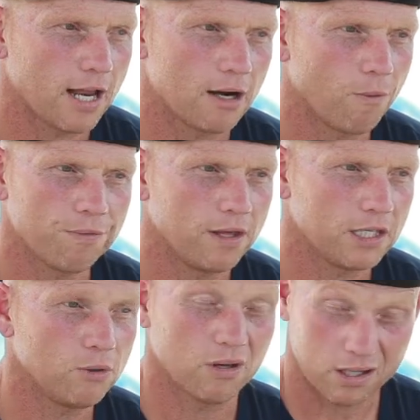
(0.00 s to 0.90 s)
And I don't
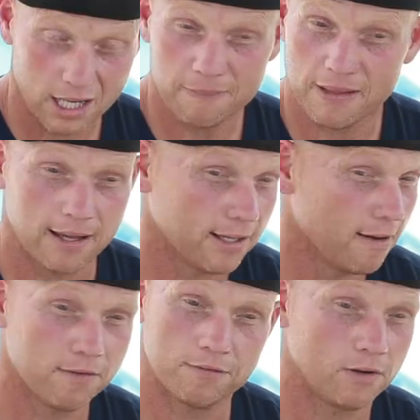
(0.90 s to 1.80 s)
think you can keep that
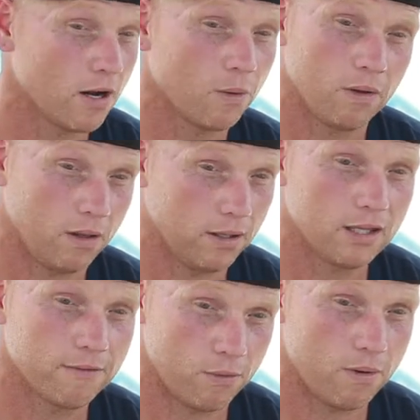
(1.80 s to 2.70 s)
gift if you're not willing to
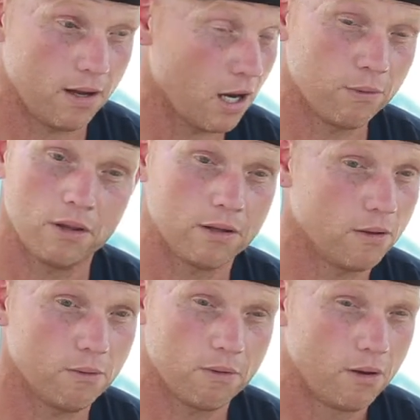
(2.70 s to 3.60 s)
give it away. I really
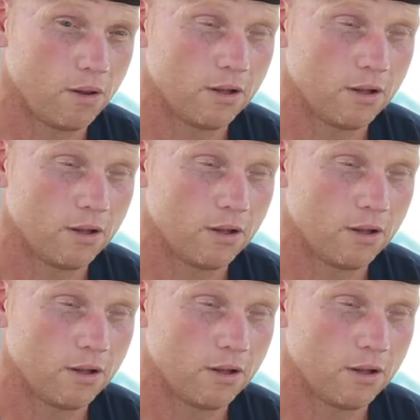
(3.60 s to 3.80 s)
don't.